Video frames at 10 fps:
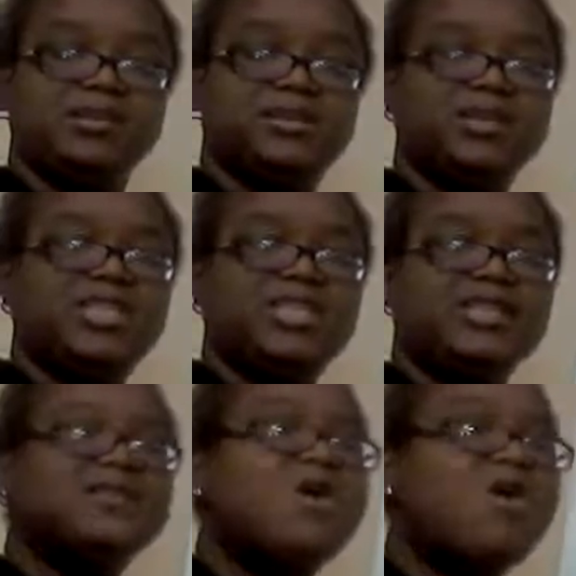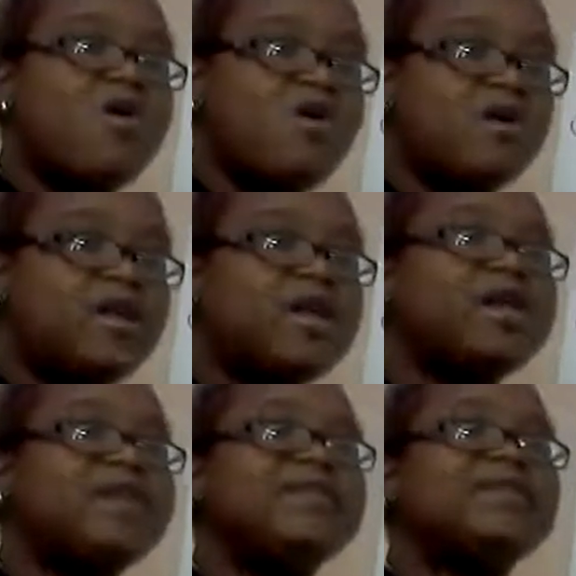So chances are
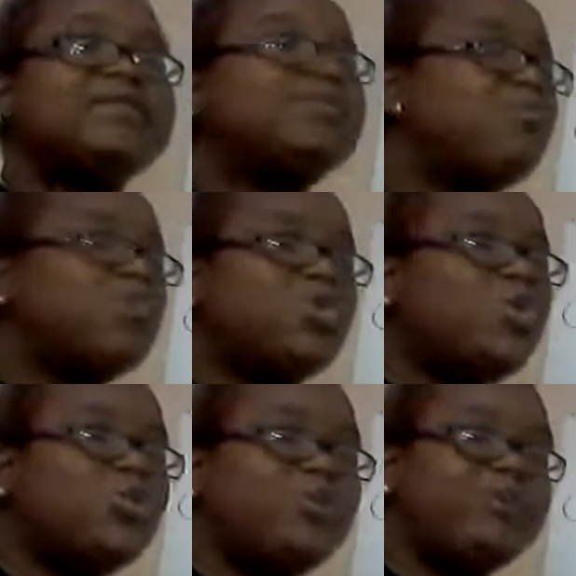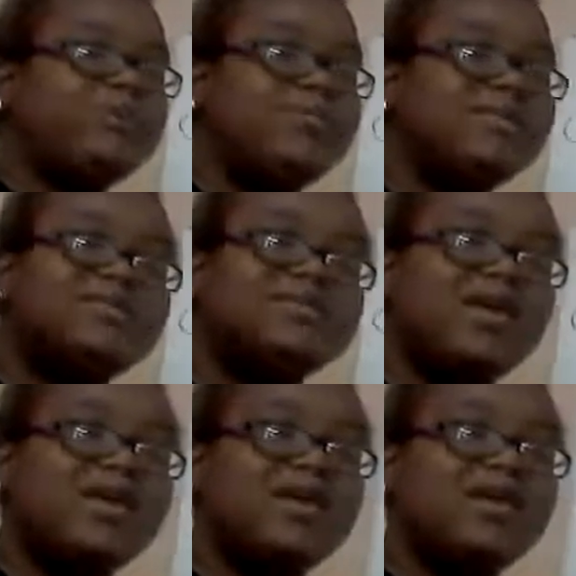that there is some document
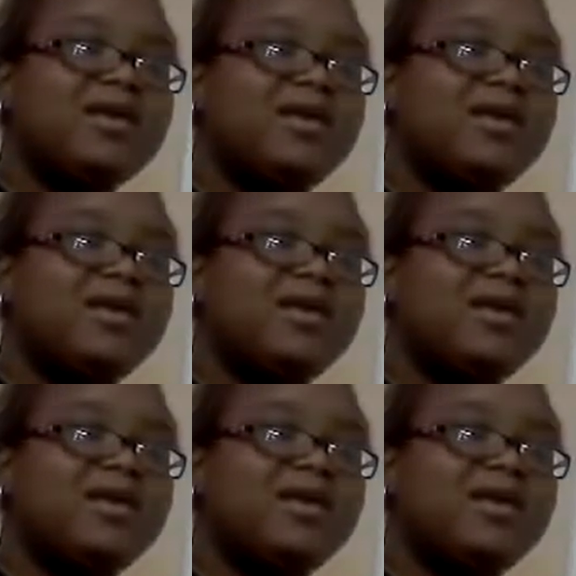missing,